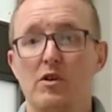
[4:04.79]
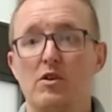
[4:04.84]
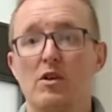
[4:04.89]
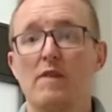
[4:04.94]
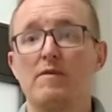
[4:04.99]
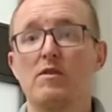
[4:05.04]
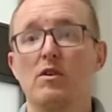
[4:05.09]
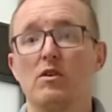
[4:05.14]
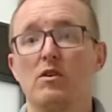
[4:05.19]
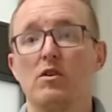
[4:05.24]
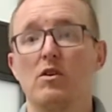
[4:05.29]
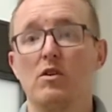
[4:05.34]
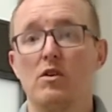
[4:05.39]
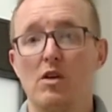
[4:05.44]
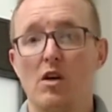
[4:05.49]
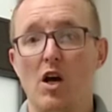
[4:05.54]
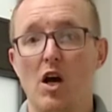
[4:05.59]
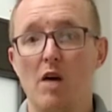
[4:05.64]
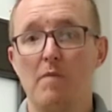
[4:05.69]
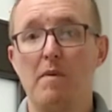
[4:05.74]
You have to look
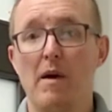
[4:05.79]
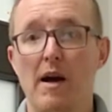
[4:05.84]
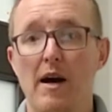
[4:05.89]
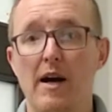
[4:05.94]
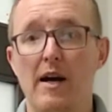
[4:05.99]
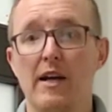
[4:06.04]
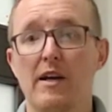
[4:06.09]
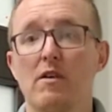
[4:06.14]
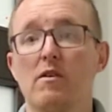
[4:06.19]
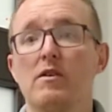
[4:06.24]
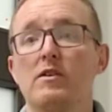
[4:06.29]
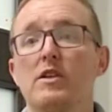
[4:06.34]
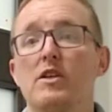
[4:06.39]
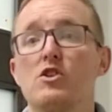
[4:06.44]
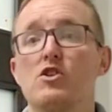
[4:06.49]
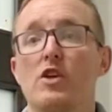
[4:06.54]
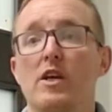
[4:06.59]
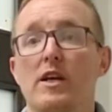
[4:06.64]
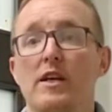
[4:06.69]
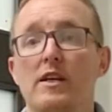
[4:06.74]
up higher in the
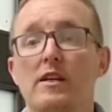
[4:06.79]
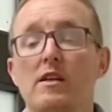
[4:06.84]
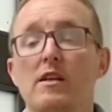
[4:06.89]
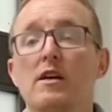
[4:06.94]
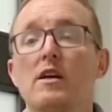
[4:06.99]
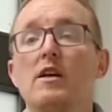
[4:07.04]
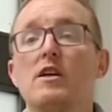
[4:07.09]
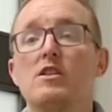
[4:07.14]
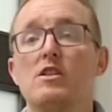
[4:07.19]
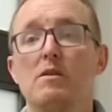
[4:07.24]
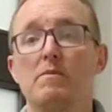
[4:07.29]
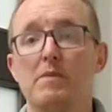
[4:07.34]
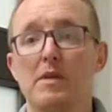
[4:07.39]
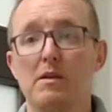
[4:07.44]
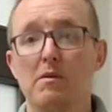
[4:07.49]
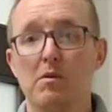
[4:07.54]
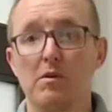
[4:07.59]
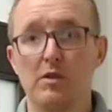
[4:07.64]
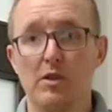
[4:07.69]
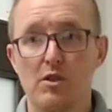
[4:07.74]
chain to be
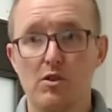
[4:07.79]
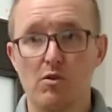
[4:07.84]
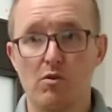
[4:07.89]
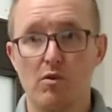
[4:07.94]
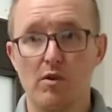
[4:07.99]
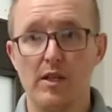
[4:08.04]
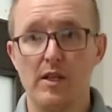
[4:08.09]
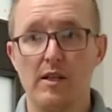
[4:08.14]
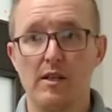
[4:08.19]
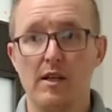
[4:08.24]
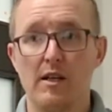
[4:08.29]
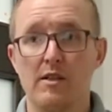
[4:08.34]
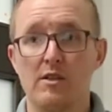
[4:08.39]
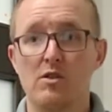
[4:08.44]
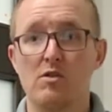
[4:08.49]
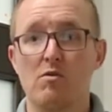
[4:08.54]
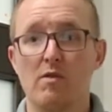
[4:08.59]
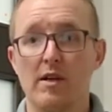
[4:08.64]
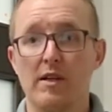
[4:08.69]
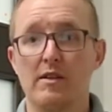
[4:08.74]
able to treat and
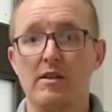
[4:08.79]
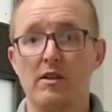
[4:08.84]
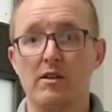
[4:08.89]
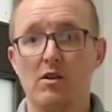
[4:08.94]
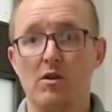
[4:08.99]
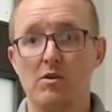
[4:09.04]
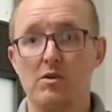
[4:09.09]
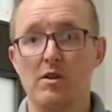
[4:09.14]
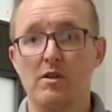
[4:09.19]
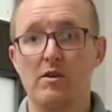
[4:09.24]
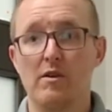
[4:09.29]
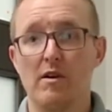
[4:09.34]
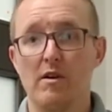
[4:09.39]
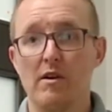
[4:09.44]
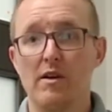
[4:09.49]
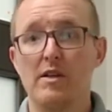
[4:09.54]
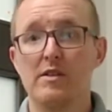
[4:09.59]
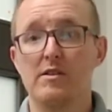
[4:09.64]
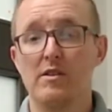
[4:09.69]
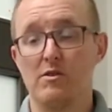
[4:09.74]
strengthen those other
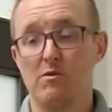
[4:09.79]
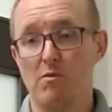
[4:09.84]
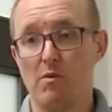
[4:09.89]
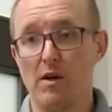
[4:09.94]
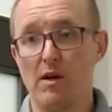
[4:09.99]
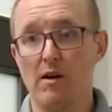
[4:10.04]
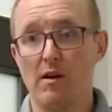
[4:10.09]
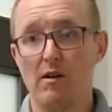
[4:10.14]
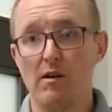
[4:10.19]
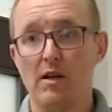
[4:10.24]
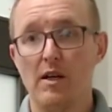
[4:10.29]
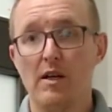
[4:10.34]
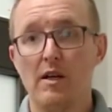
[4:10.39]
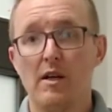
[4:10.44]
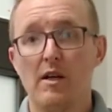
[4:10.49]
areas as well.